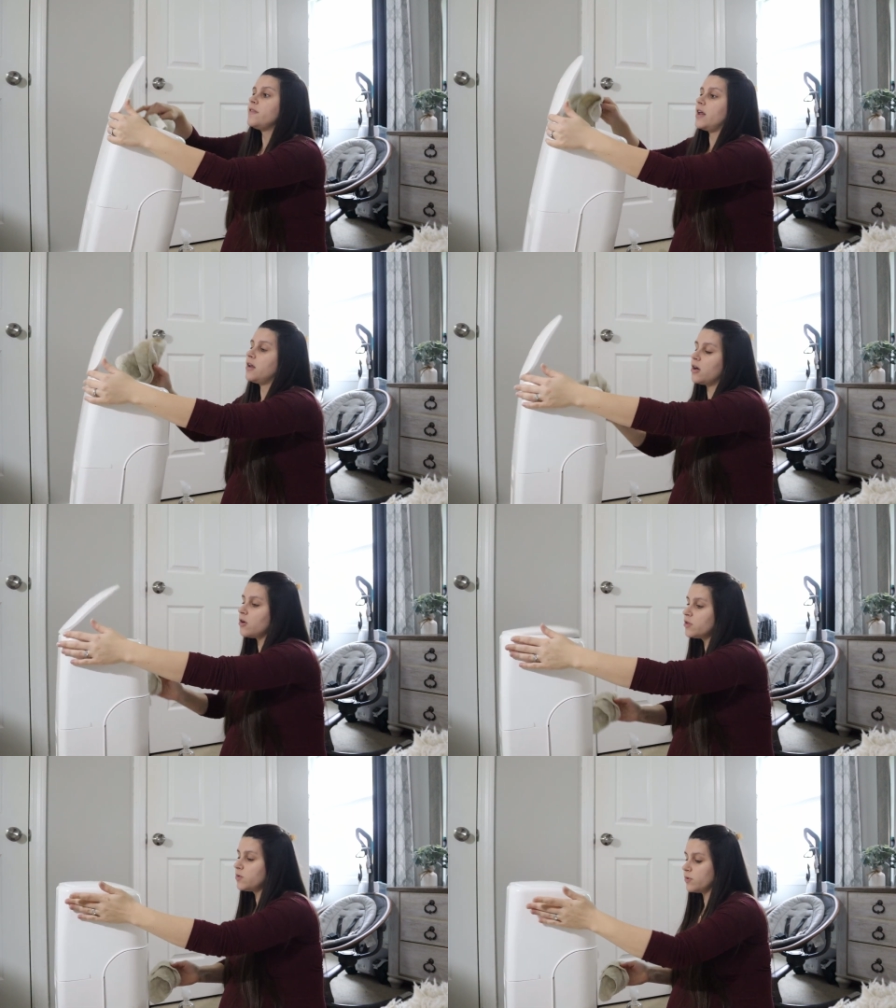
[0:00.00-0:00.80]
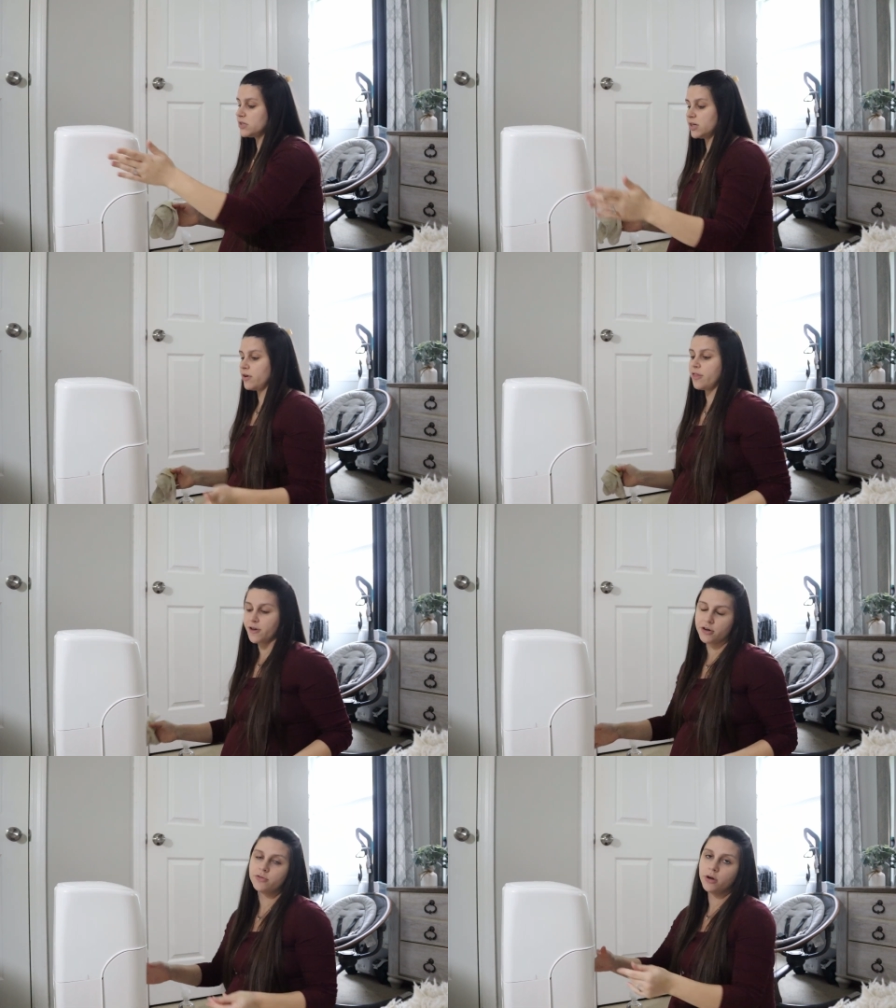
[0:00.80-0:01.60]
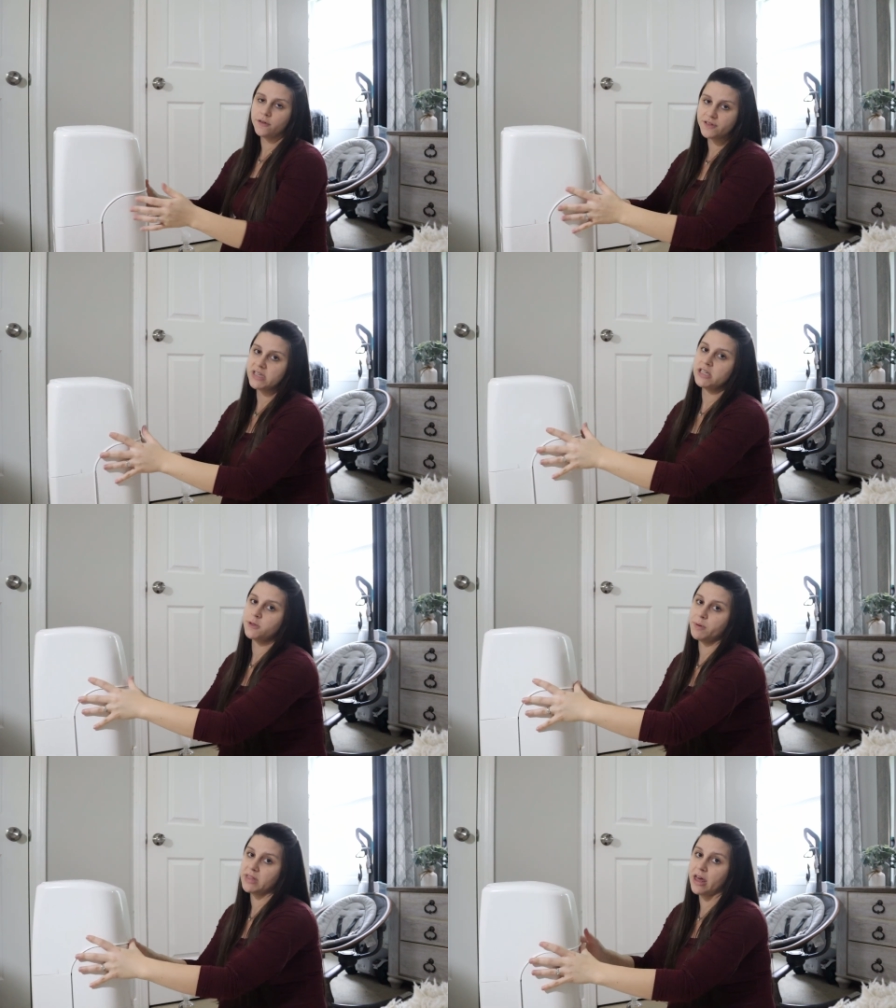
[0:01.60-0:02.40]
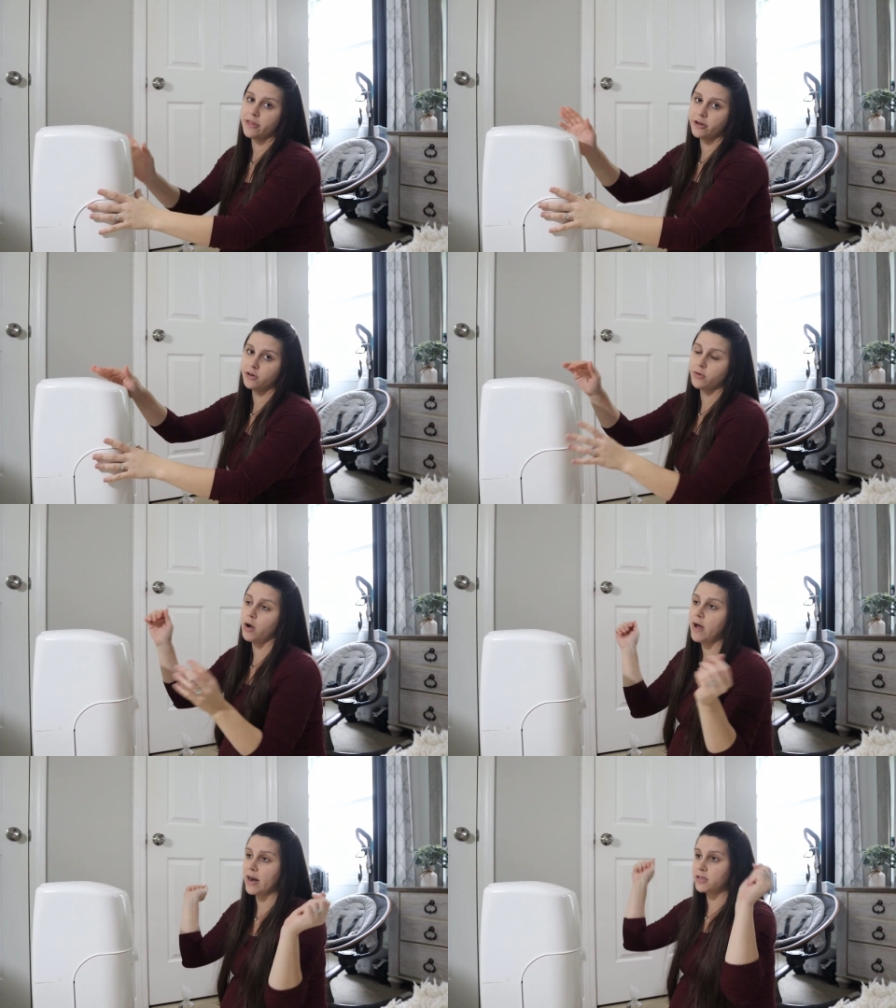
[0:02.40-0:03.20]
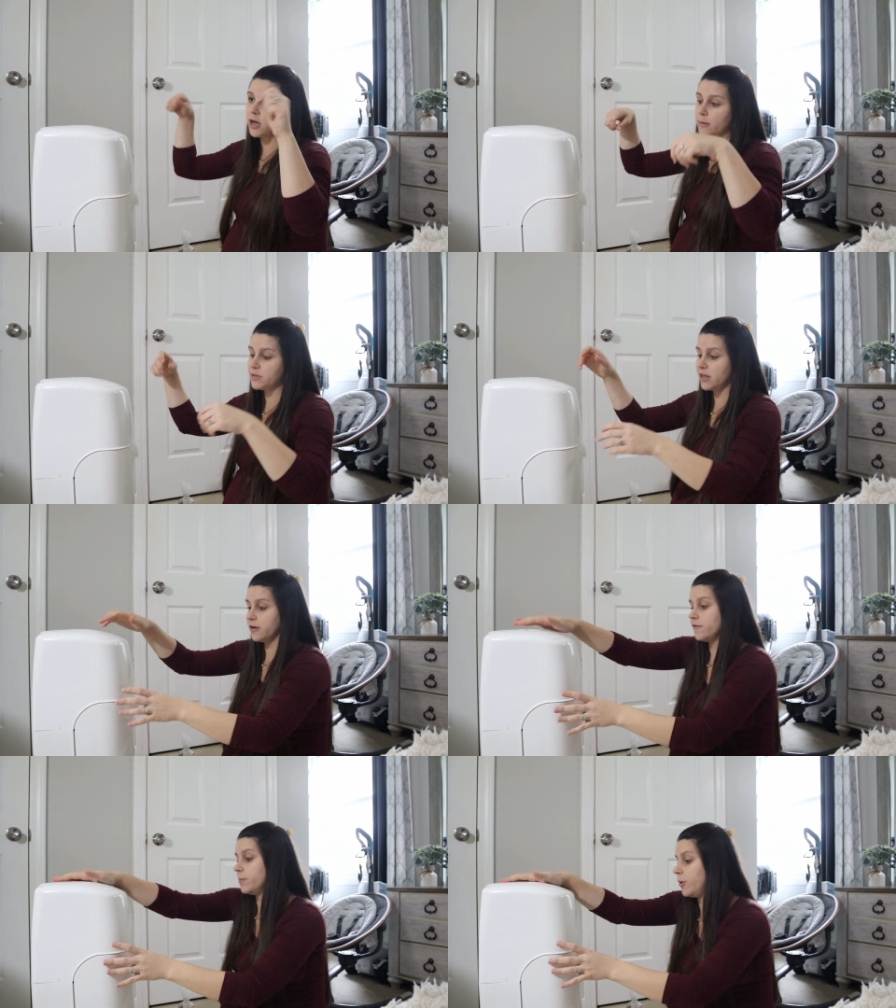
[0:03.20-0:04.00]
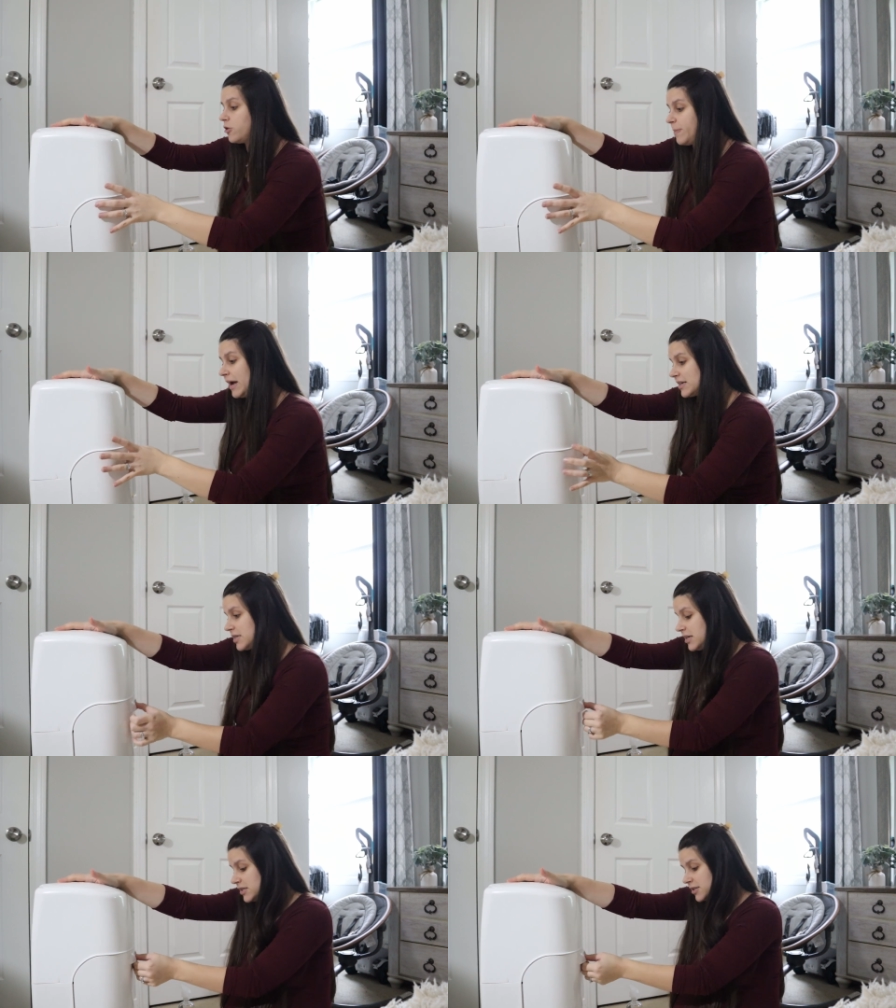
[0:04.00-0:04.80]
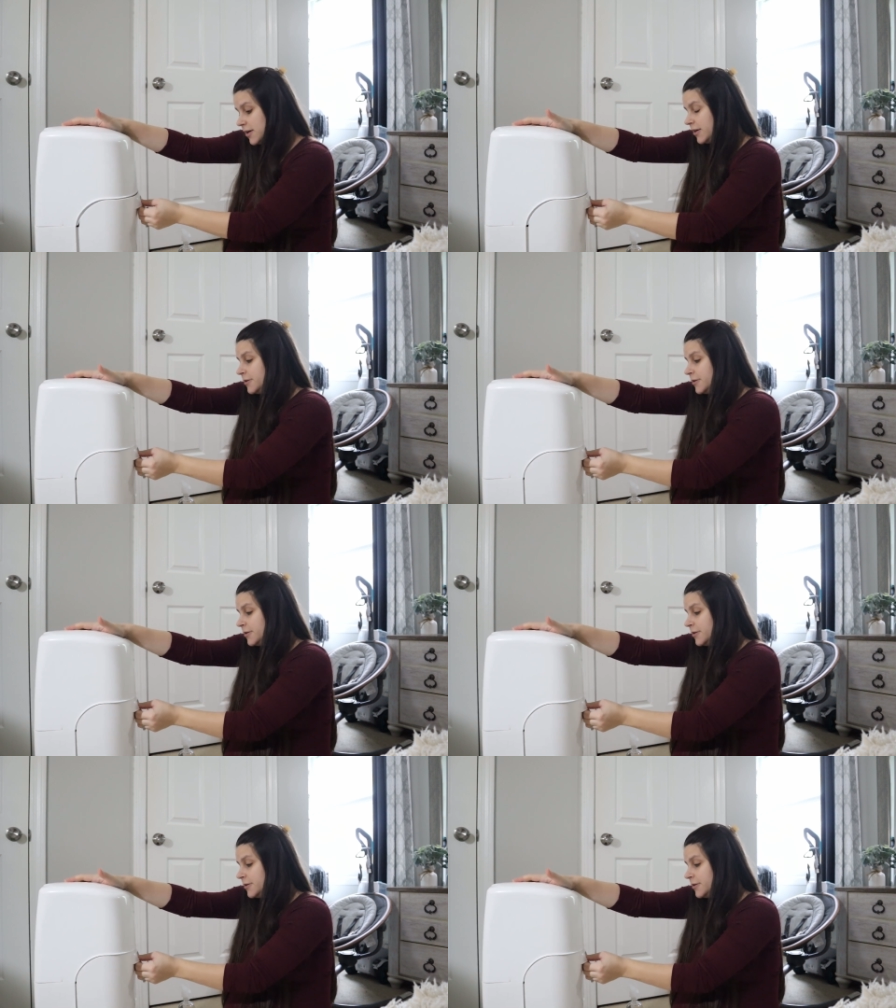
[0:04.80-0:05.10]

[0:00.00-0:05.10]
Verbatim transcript: that not only was there a third row of seats but that third row had a top tether for both back seats